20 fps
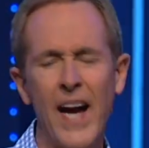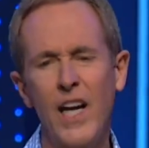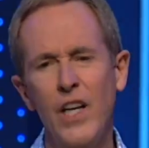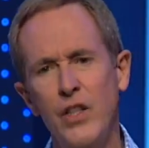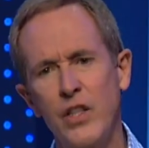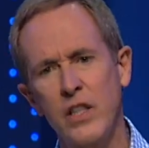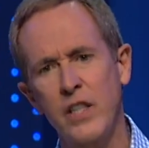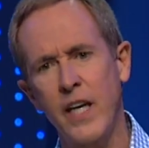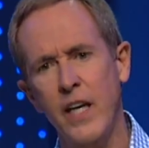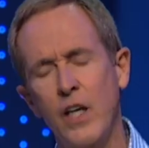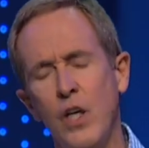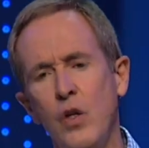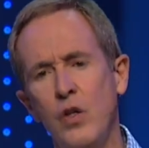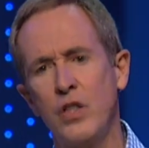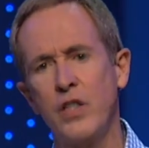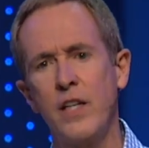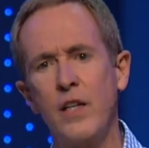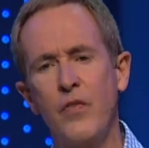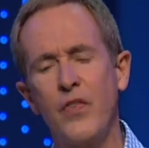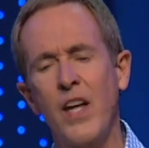could just get you to
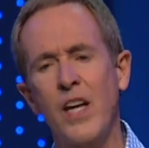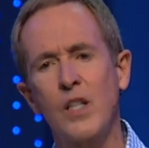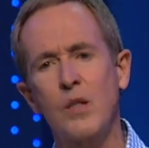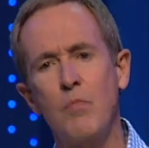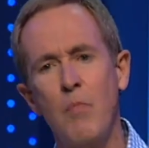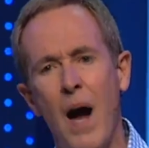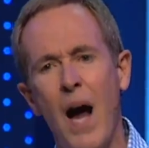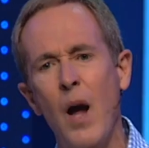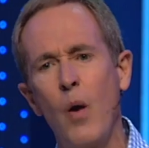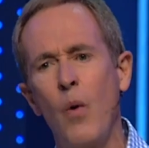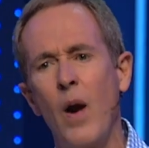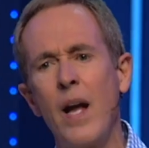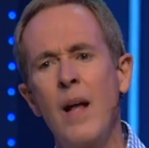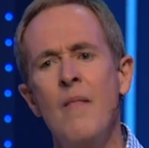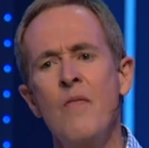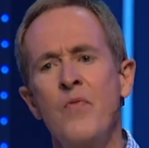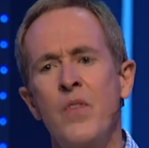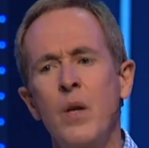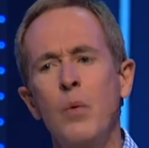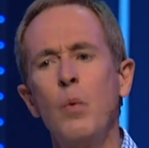see things my way,
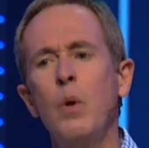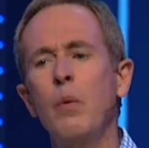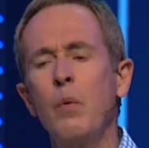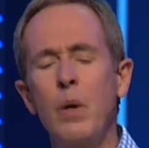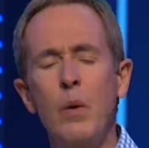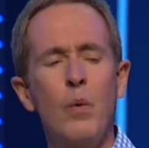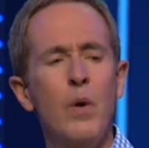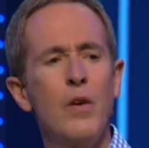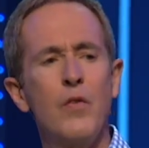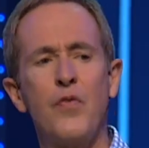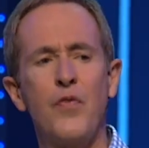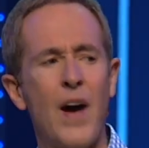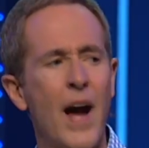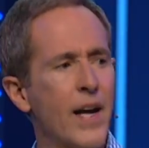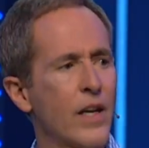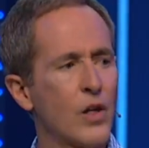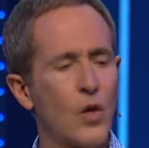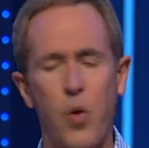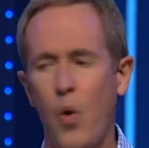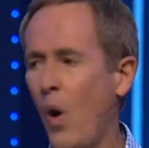then when we wouldn't
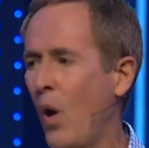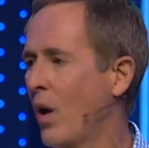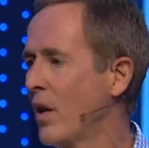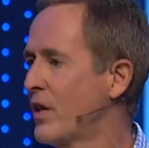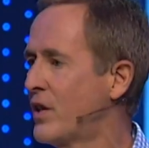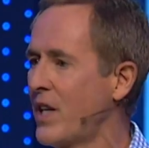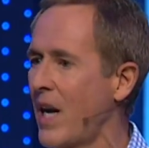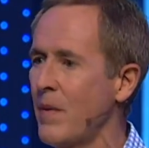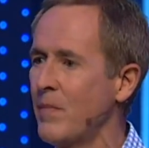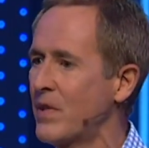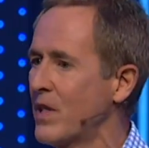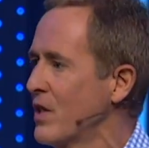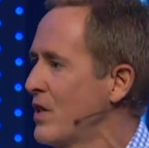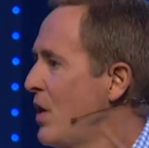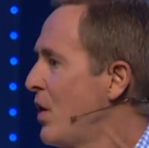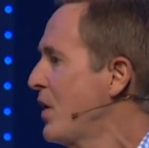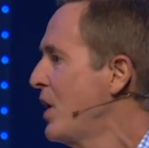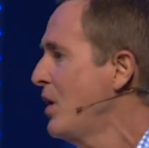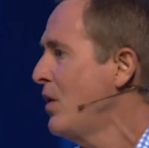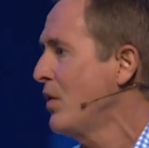fight and quarrel, and James says,
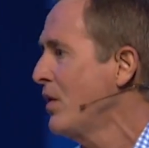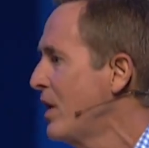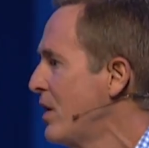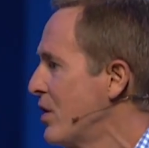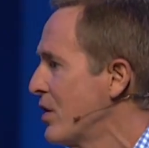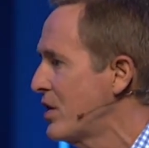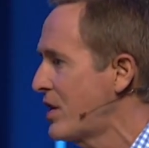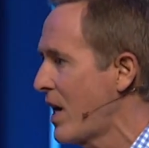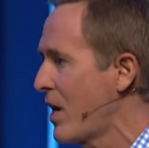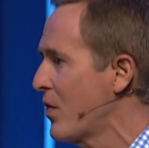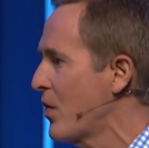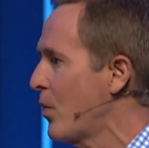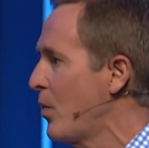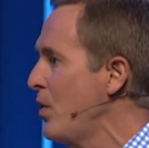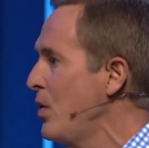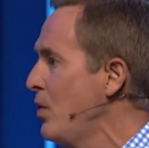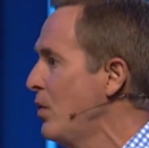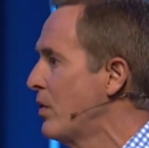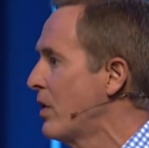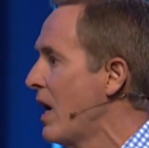no, you don't understand the
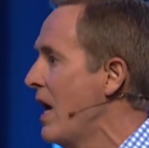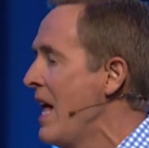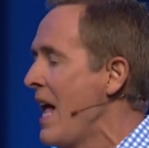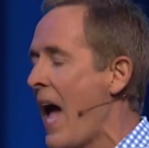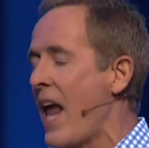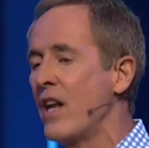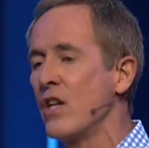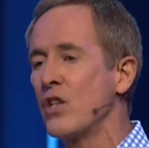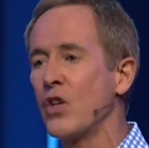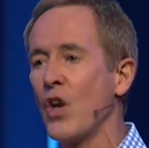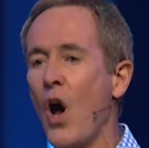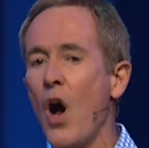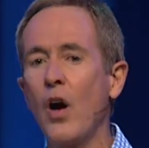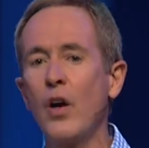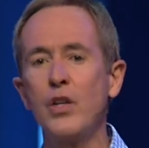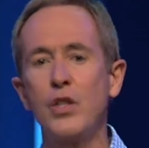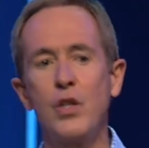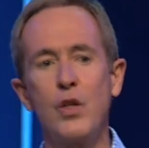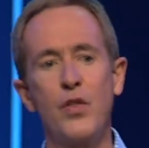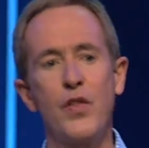root. And as long
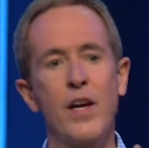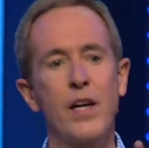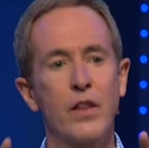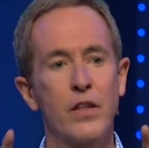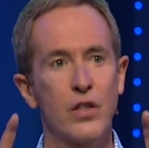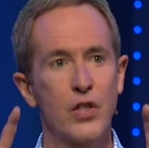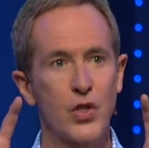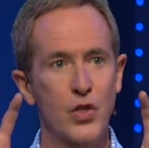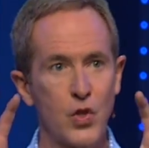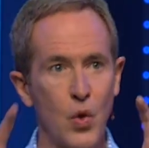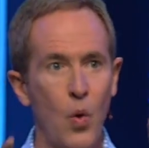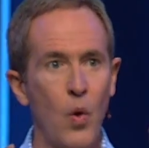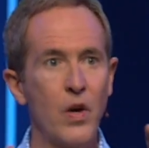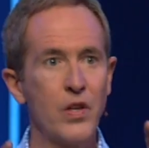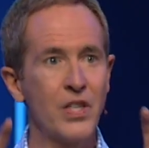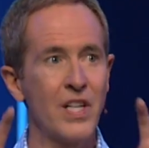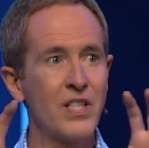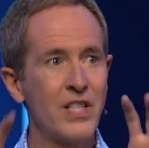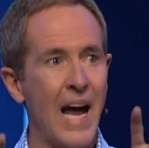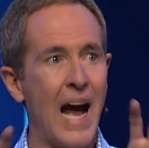as you think the
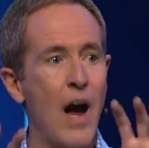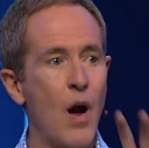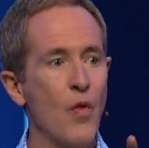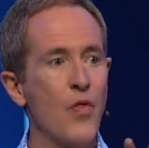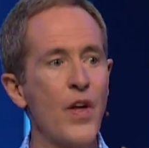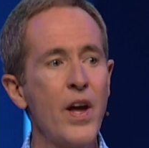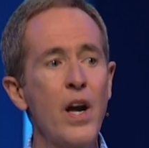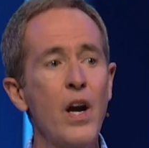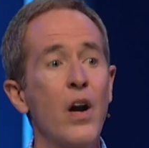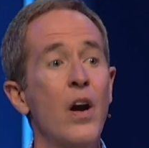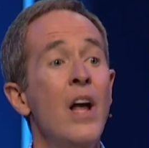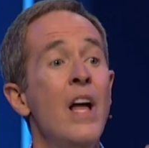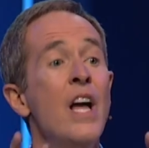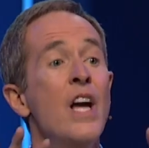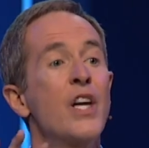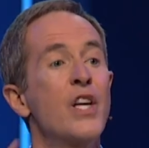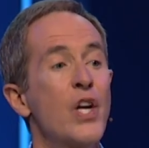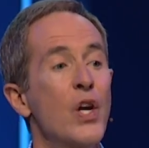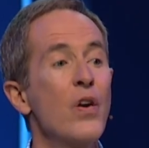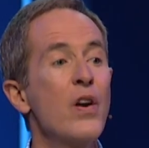source is out there,
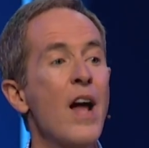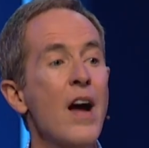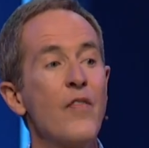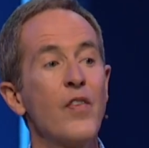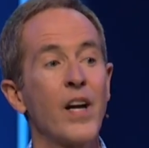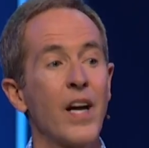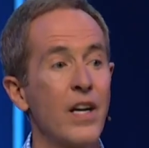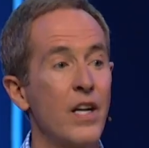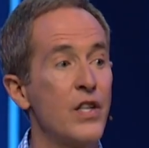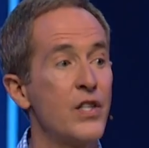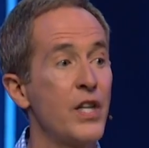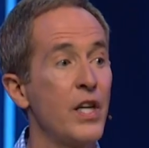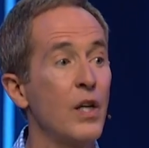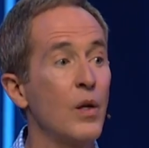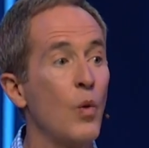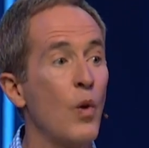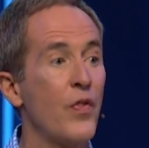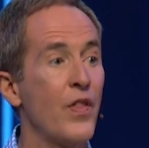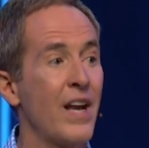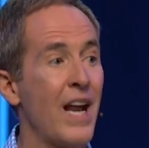you're never going to
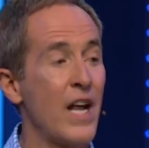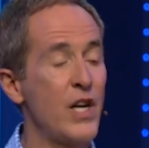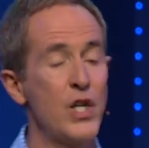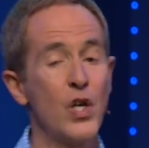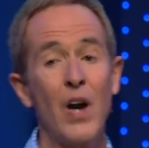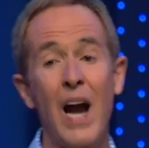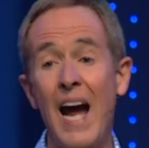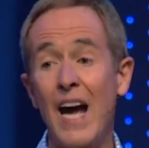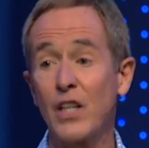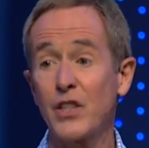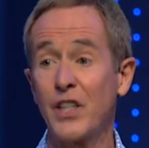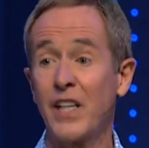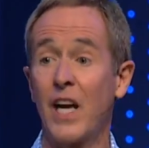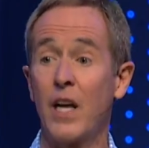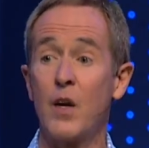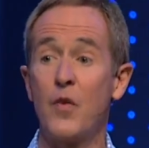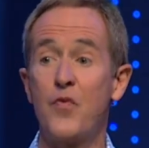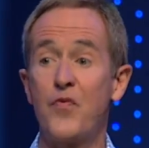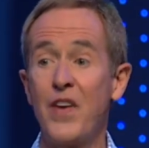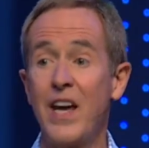deal with it. And you're actually
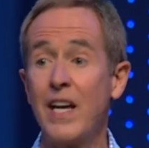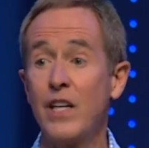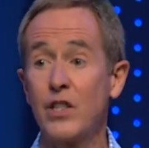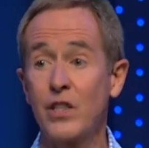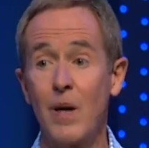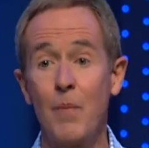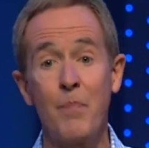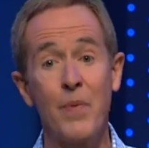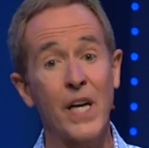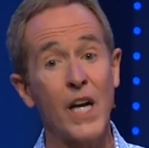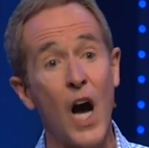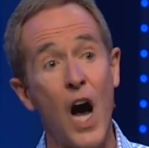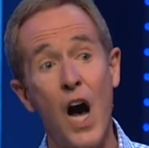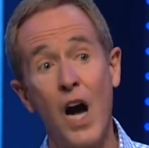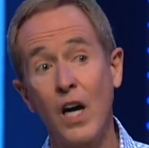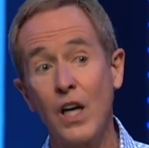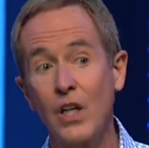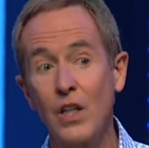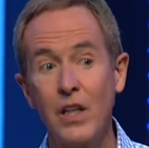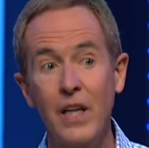going to feed something
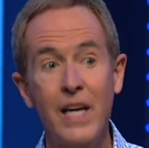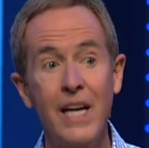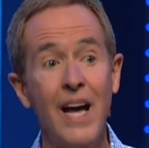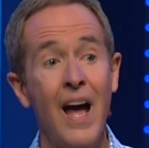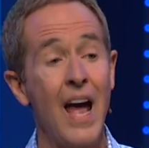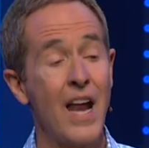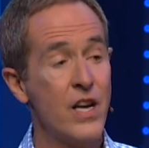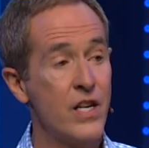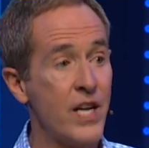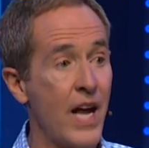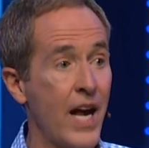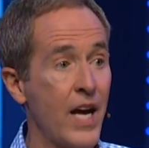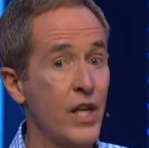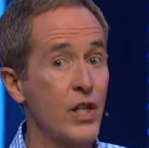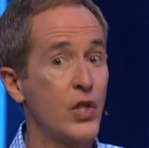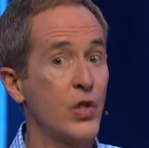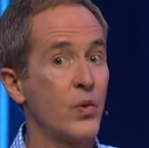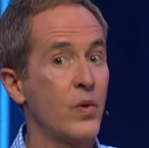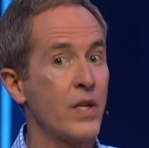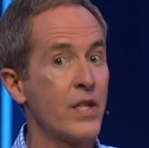ugly and
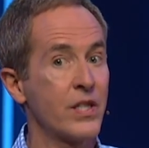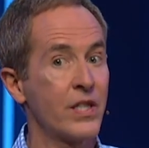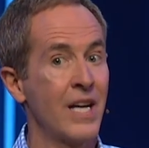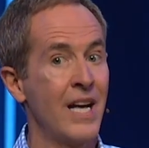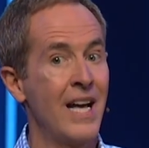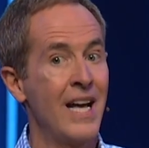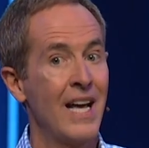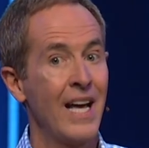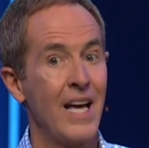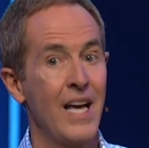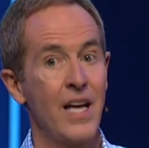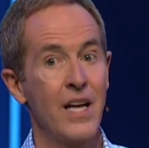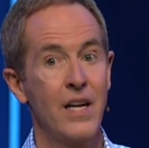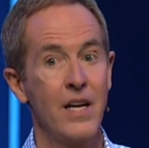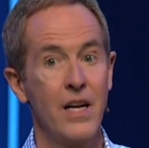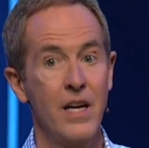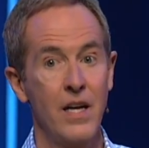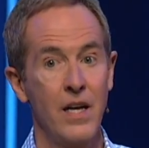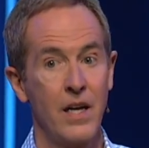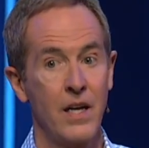dangerous
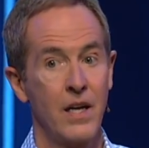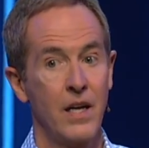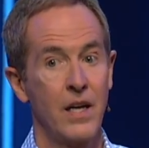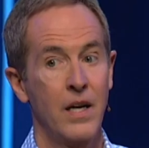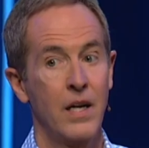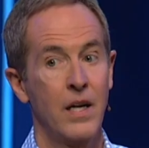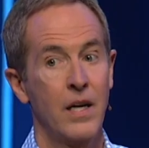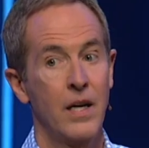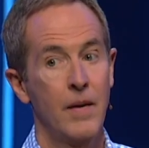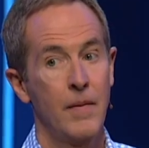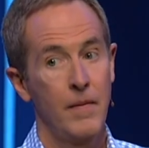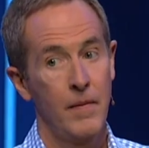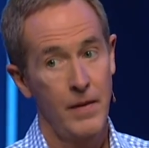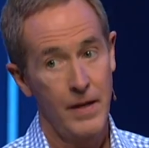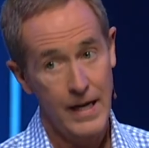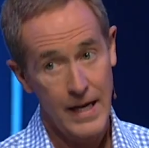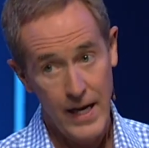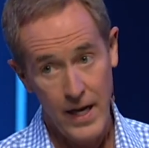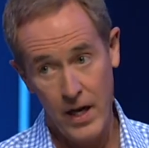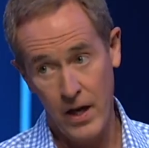in
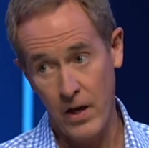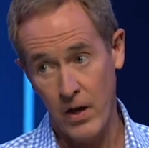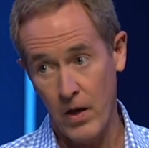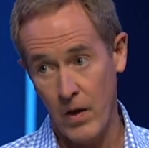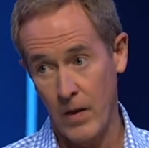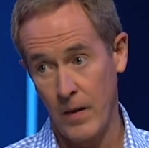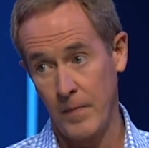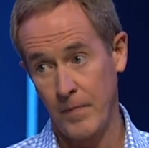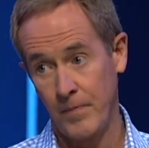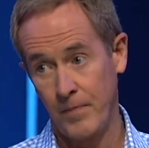here.